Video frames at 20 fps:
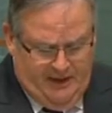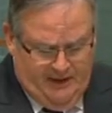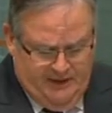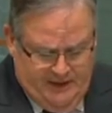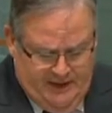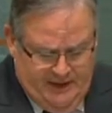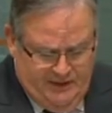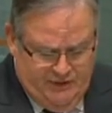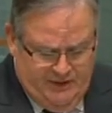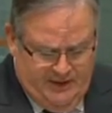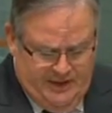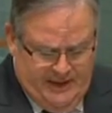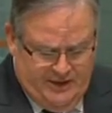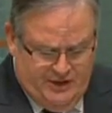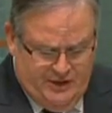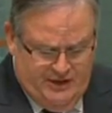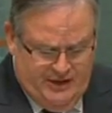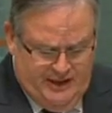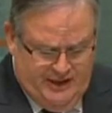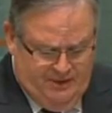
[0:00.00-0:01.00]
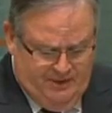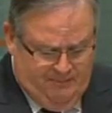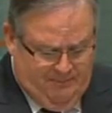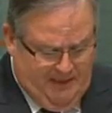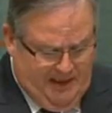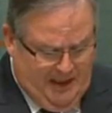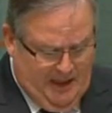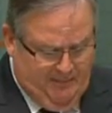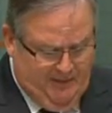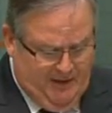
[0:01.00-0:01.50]
"The introduction into
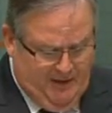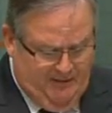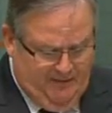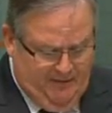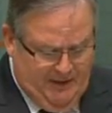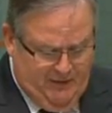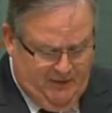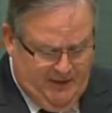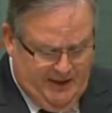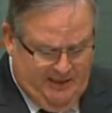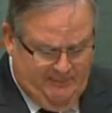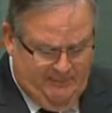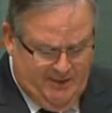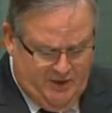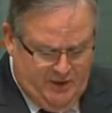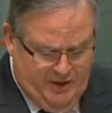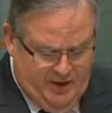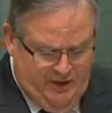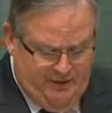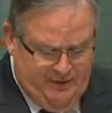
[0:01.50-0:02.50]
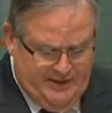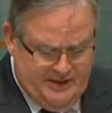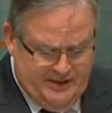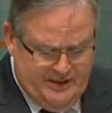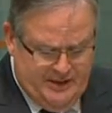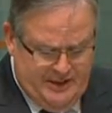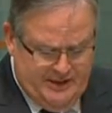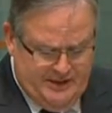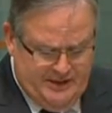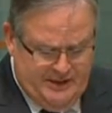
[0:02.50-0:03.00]
Parliament of the federal government's higher
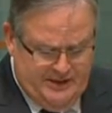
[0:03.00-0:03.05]
education